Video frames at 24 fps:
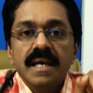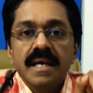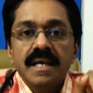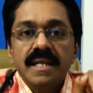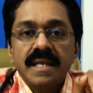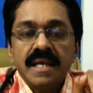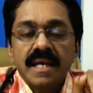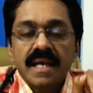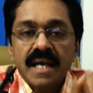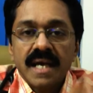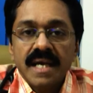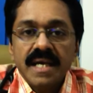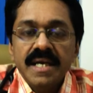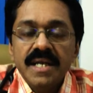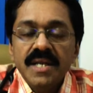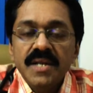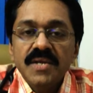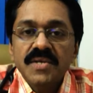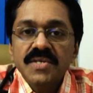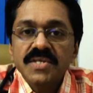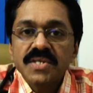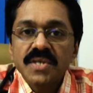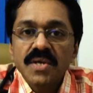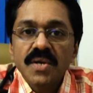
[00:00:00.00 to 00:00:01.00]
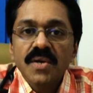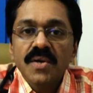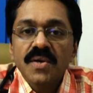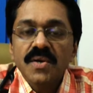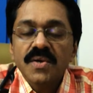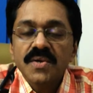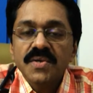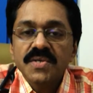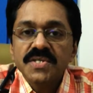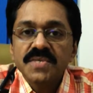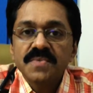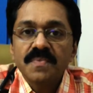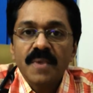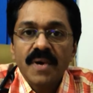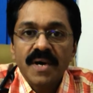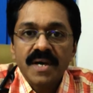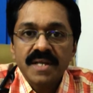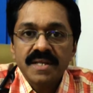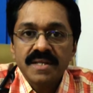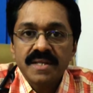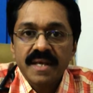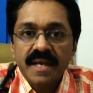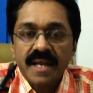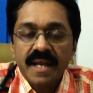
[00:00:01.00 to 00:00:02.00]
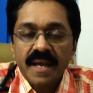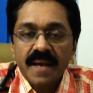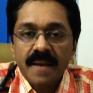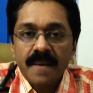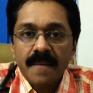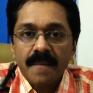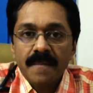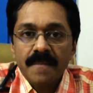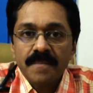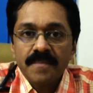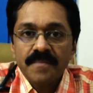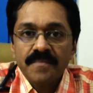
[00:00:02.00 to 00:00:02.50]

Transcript: in a continuous glucose monitoring,